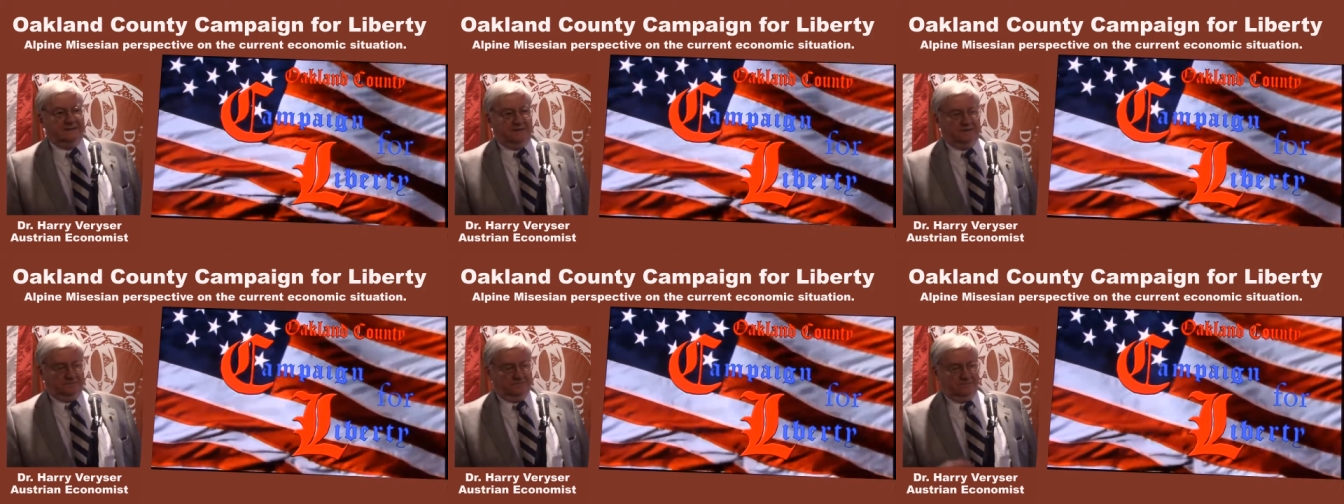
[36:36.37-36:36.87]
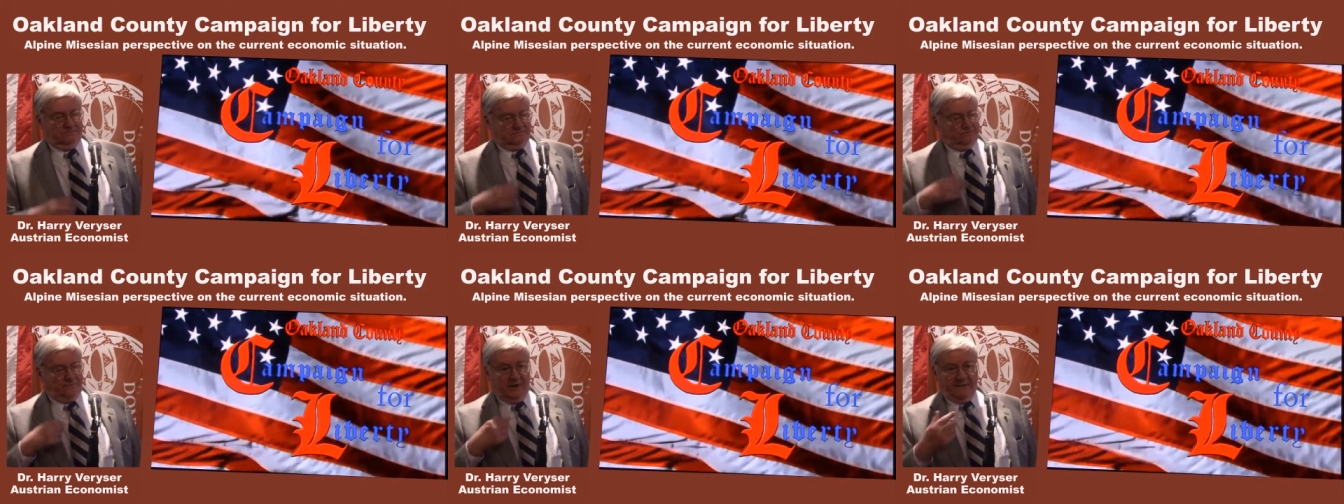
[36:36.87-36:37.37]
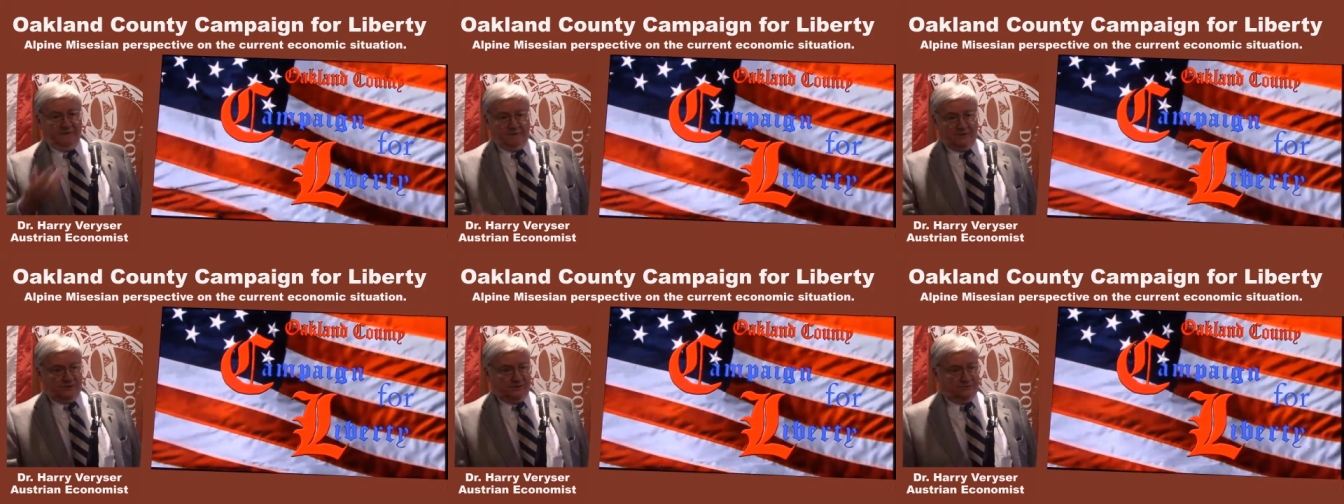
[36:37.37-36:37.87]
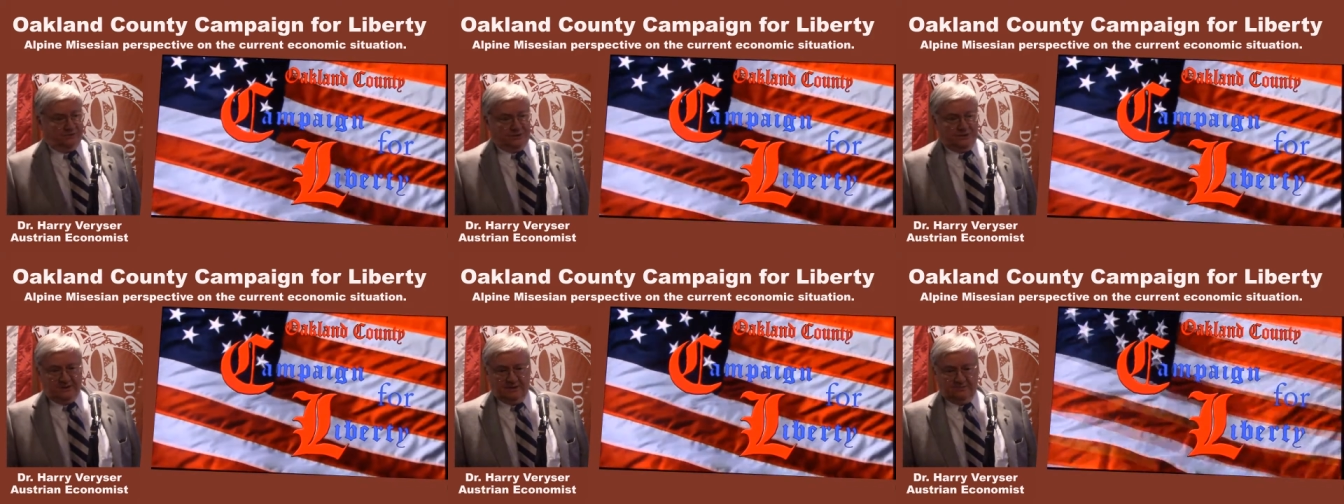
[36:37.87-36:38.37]
Uh, governments are doing
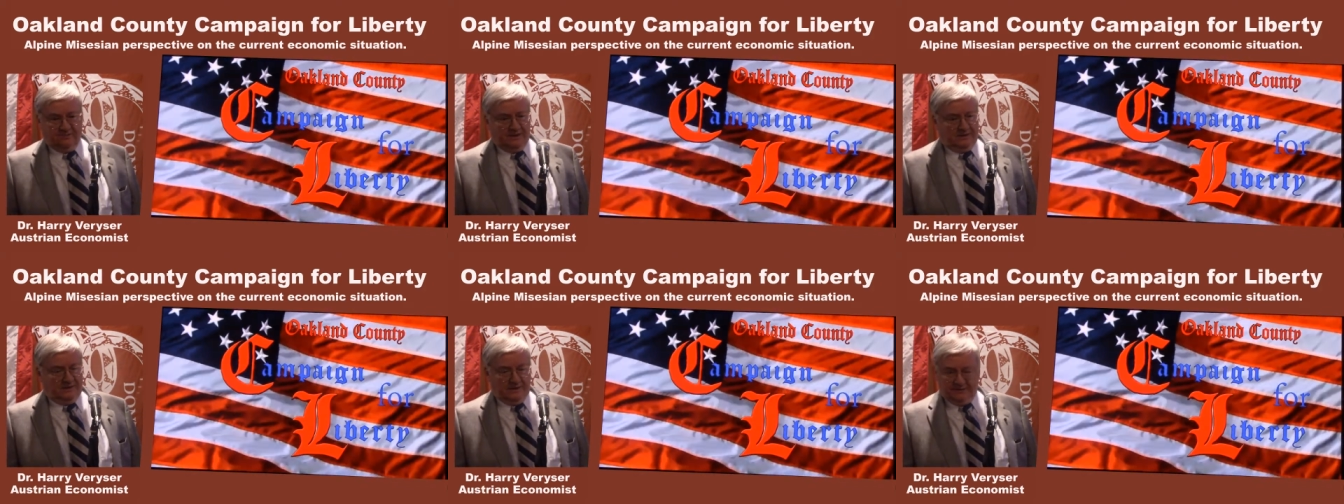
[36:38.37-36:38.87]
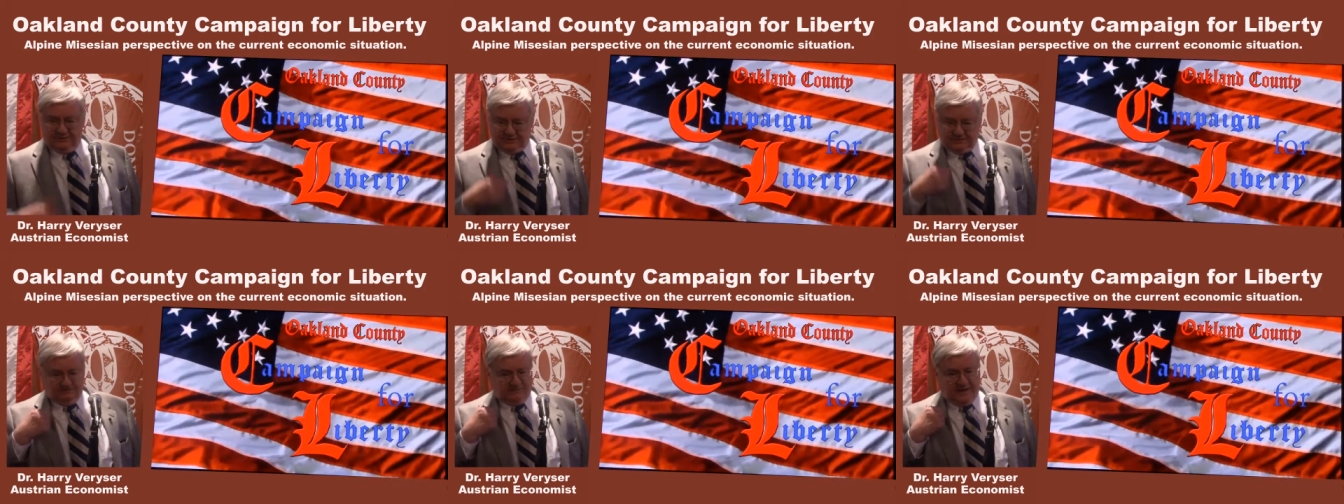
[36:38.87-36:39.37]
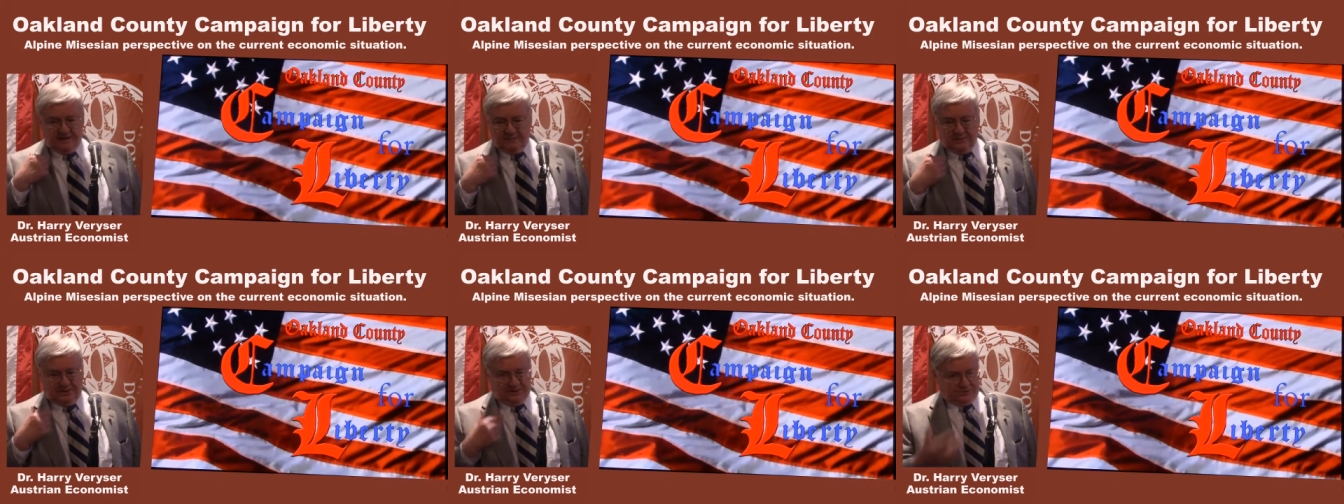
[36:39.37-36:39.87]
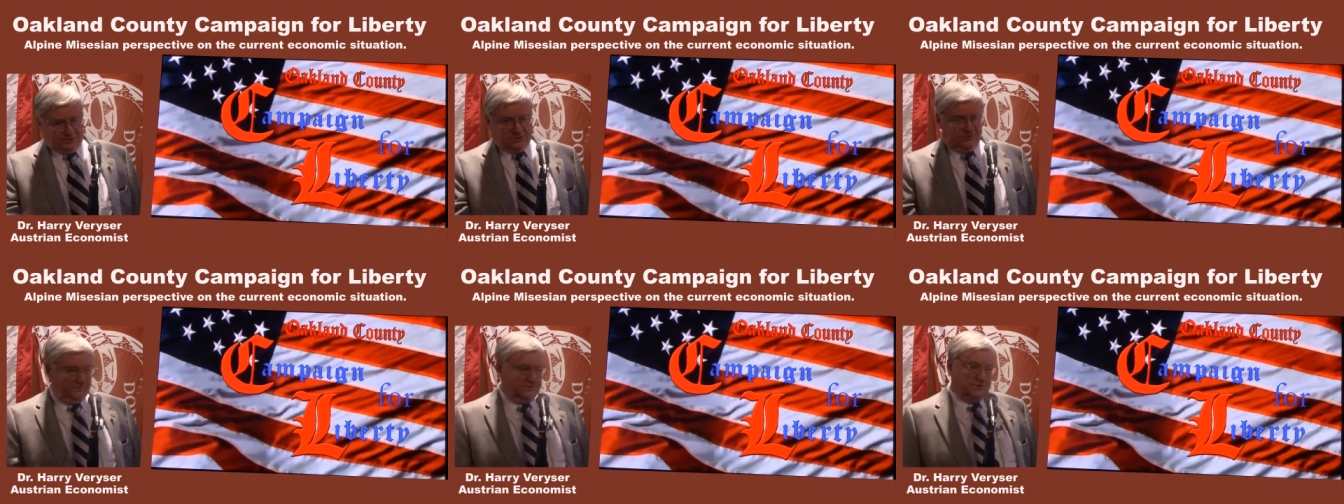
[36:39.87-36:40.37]
the same thing. I understand the military
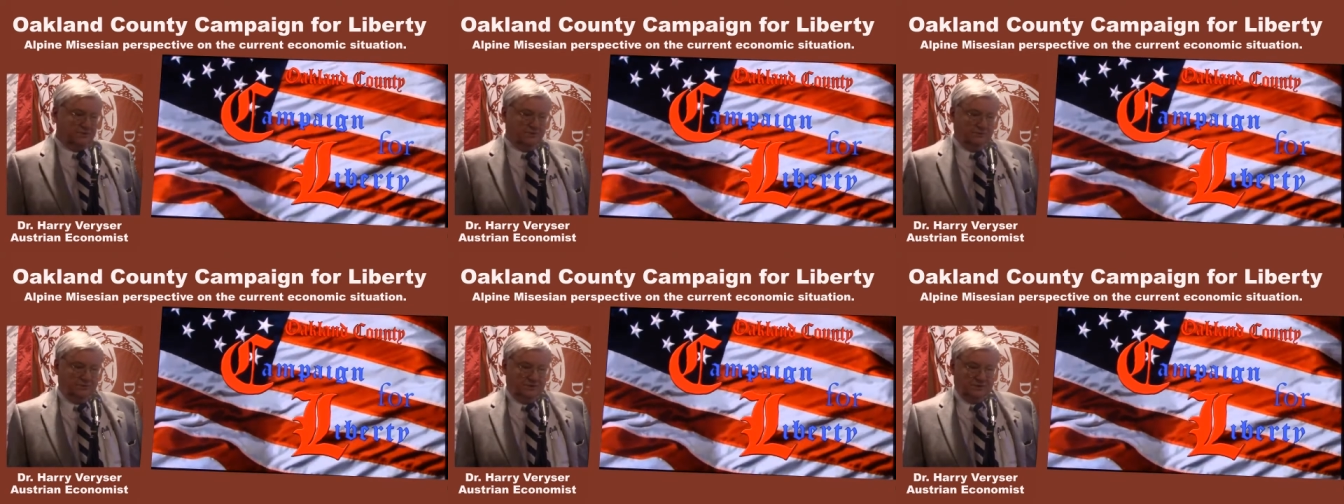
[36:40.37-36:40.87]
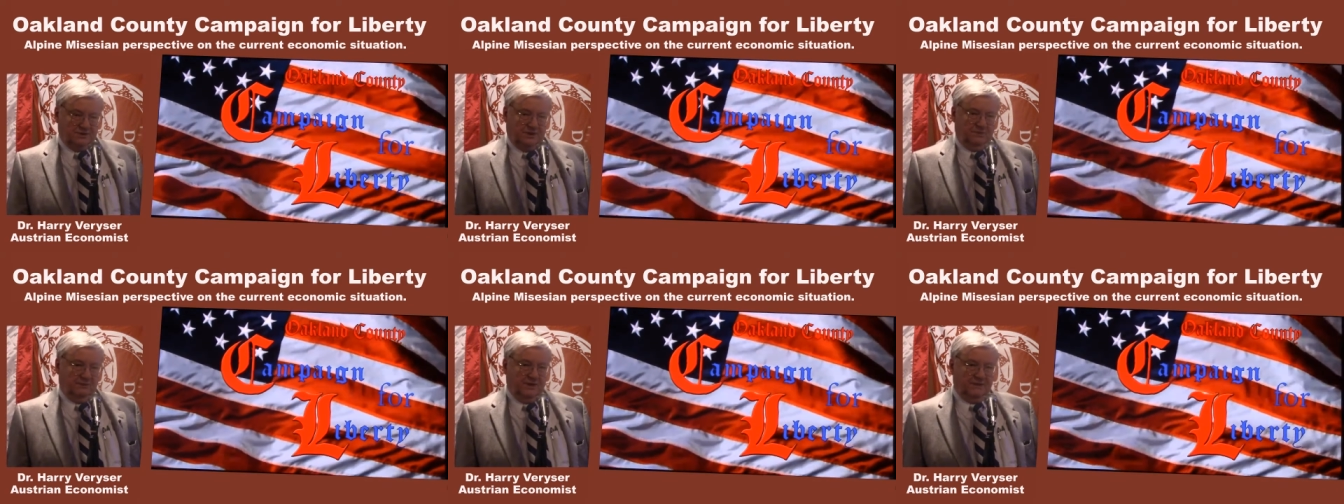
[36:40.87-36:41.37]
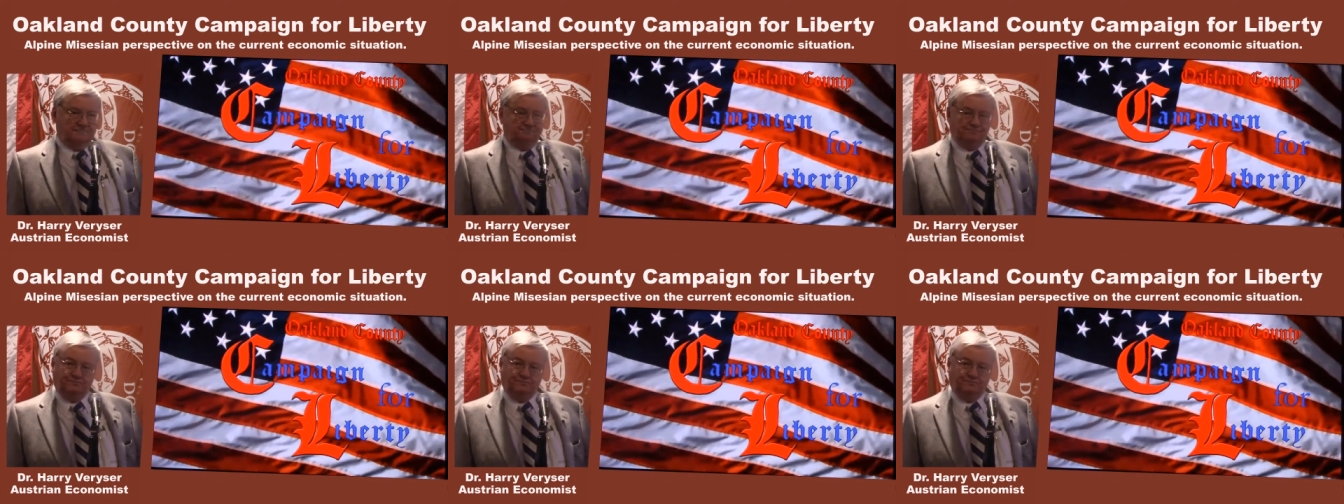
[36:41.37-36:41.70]
services are doing the same thing.